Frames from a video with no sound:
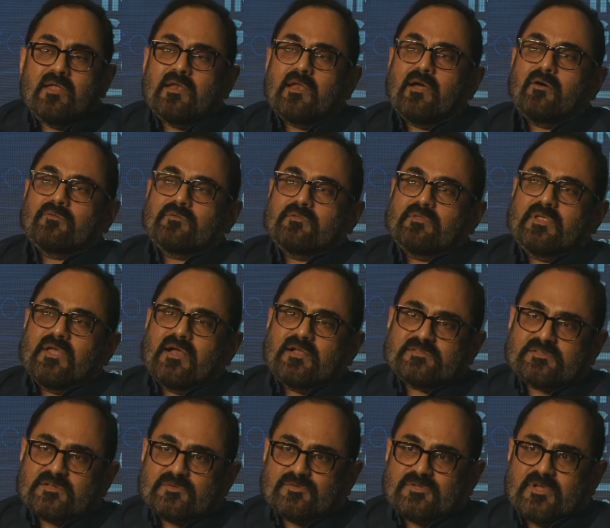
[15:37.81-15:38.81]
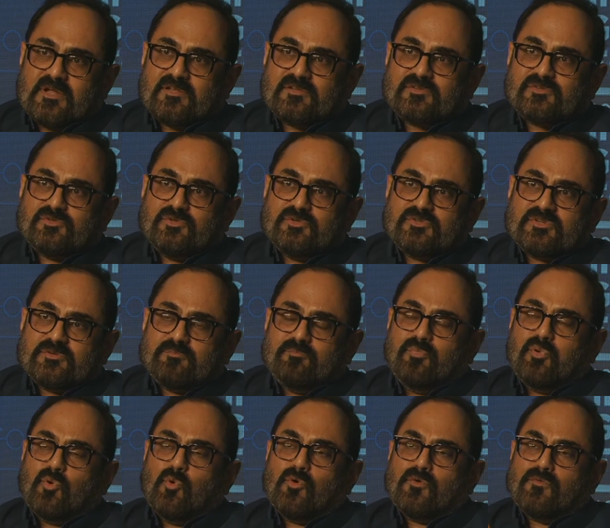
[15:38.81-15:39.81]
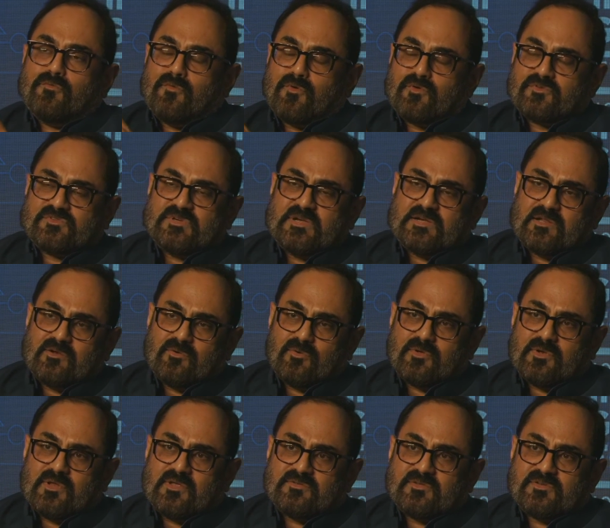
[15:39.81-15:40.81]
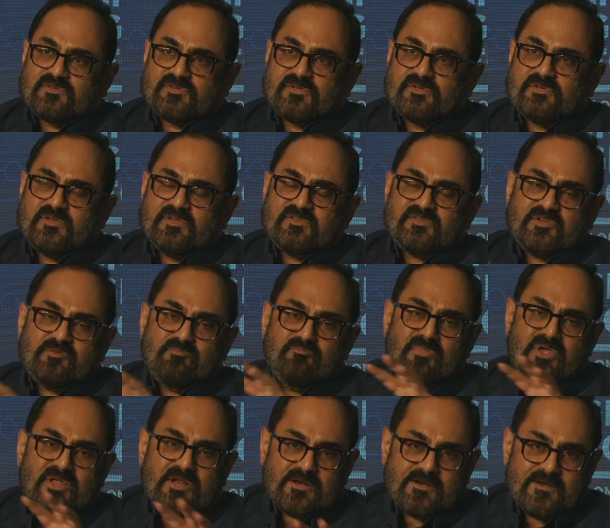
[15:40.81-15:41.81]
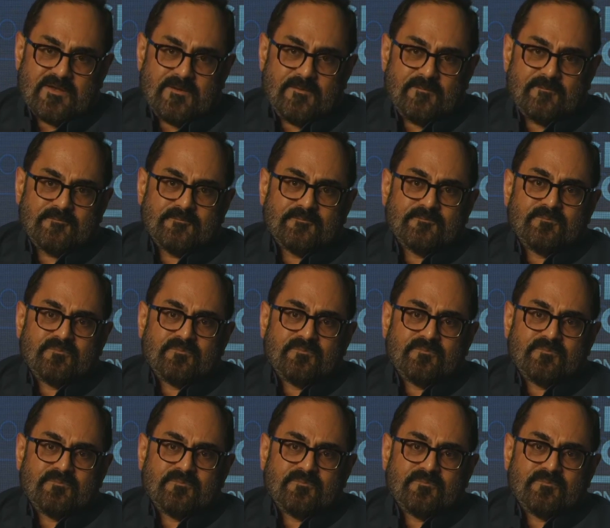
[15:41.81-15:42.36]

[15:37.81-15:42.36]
Now, the answer to that is it brute force data localization? Is it mirroring?